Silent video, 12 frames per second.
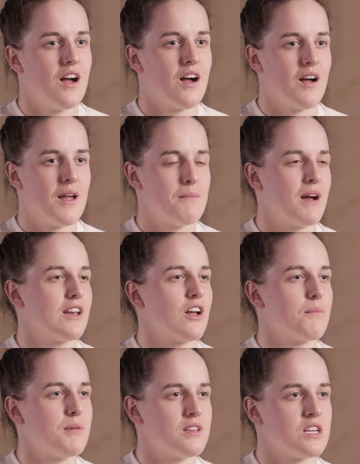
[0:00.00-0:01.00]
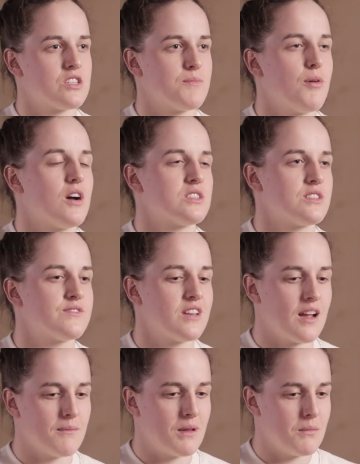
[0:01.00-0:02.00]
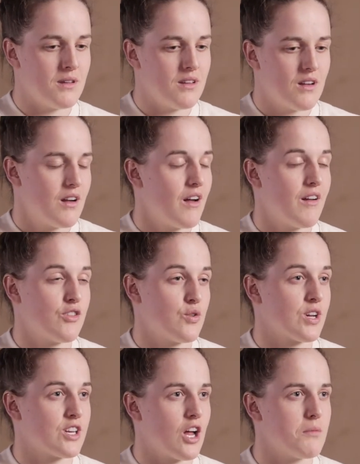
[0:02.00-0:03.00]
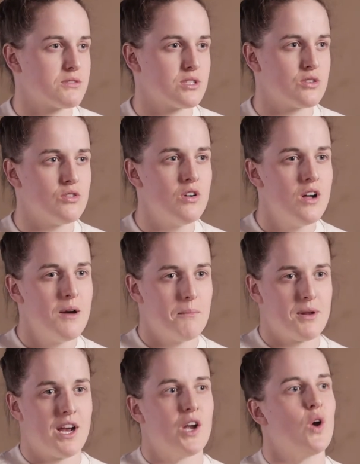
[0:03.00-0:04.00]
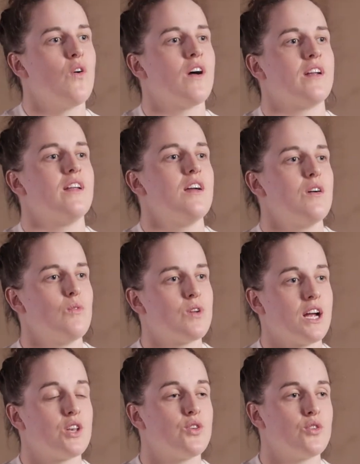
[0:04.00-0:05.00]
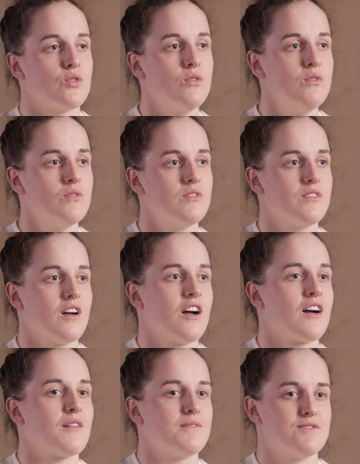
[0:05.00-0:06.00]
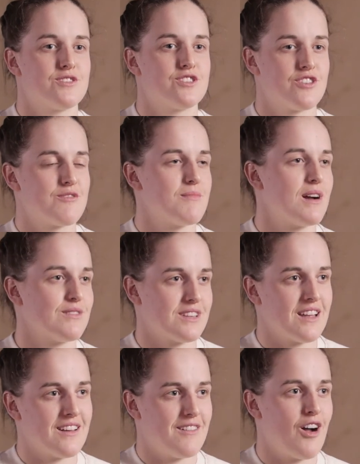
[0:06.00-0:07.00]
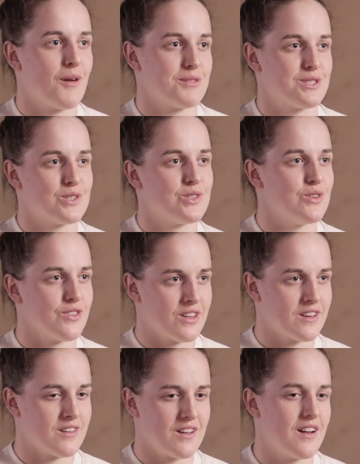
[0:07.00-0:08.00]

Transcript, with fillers: uh, it might not be such a positive time maybe uh, during an obstacle, but I know that when I do uh, surmount that obstacle, then